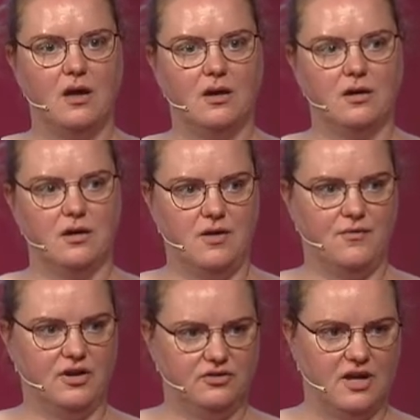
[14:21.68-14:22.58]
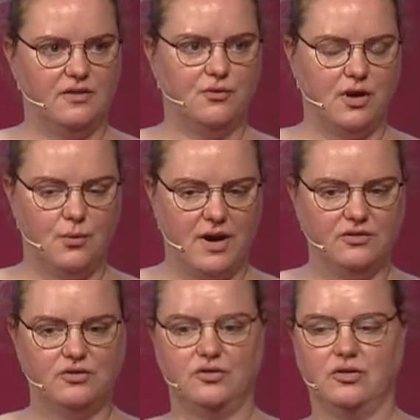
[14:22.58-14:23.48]
Uh, if I send a
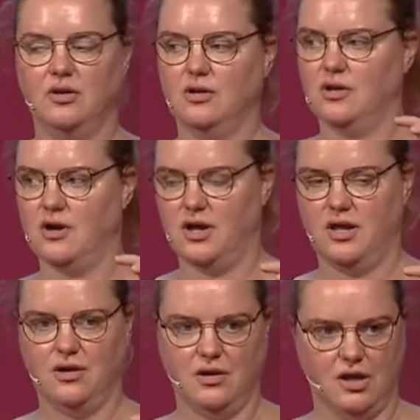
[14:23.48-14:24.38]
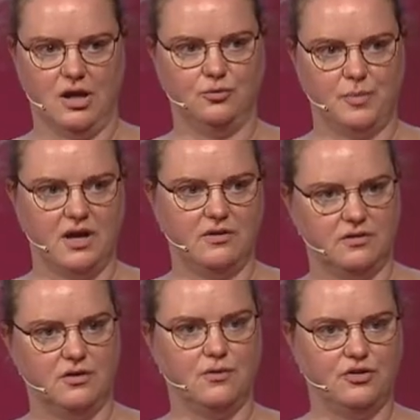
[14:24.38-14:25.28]
request, I expect
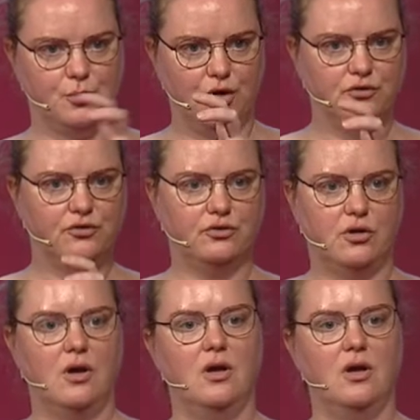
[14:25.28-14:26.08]
a response.